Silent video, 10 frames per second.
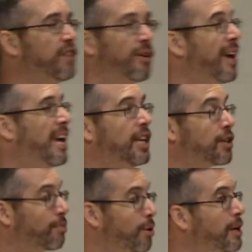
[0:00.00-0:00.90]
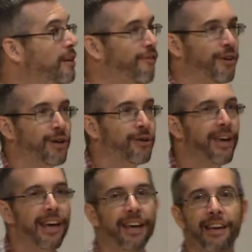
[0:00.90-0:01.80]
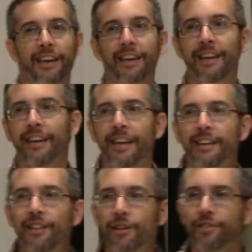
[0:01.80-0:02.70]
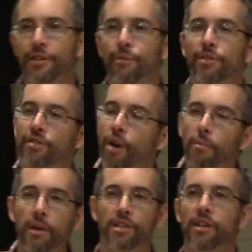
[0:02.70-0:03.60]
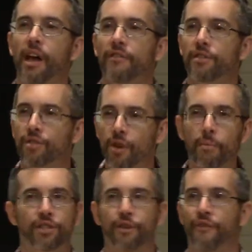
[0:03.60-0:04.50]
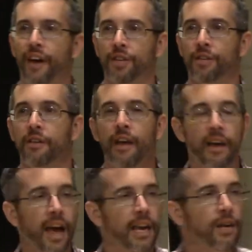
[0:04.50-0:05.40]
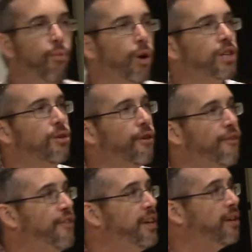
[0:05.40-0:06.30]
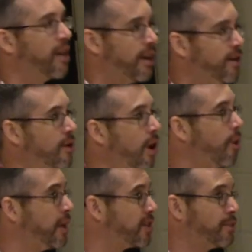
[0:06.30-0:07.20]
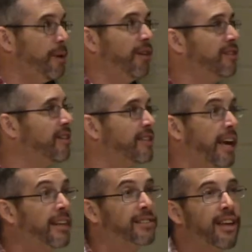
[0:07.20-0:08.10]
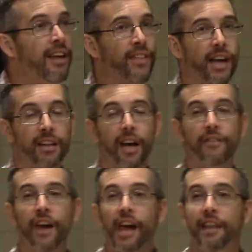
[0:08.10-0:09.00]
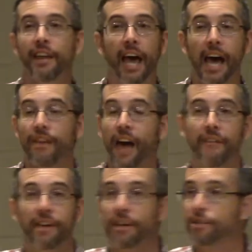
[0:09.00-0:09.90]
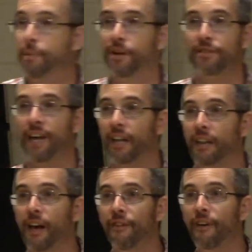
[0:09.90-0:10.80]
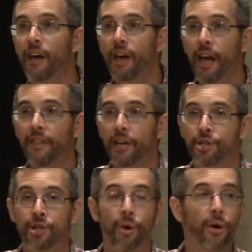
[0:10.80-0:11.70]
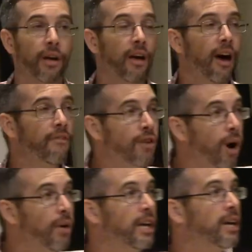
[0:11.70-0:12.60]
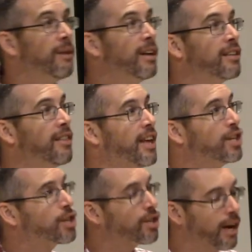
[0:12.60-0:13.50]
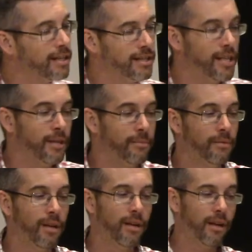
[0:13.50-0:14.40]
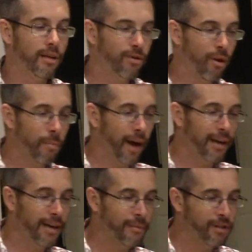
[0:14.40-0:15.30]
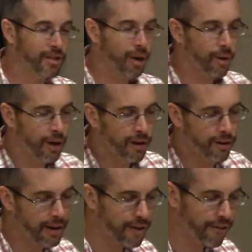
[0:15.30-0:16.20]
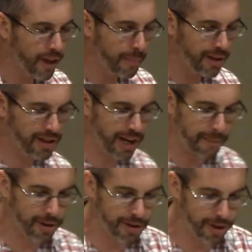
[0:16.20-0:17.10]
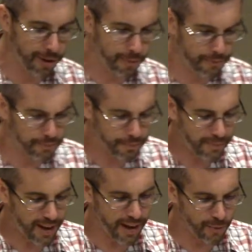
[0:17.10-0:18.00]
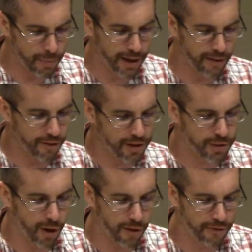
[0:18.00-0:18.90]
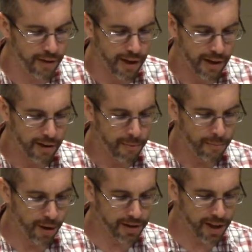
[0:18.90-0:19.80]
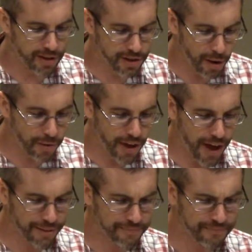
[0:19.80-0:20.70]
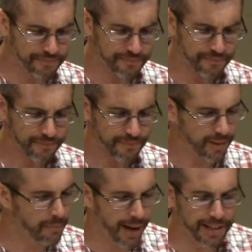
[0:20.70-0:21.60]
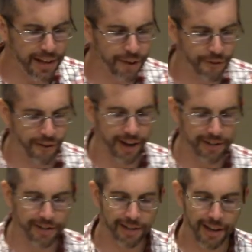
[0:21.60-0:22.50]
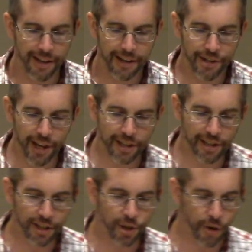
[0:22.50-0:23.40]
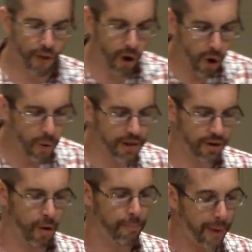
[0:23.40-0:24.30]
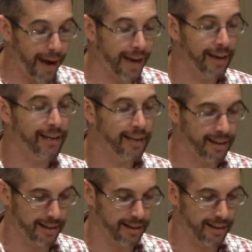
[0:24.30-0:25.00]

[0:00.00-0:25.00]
you. He's rooting for you. He, he, he looks at you with so much love and so much affection. And he wants you to feel and know and experience and taste that love. And then, out of having experienced that love and that joy of knowing him, to then trust him to obey him. And so, look at Philippians chapter 2, and we'll begin at verse 12. Paul says, So then, my dear friends, just as you have always obeyed,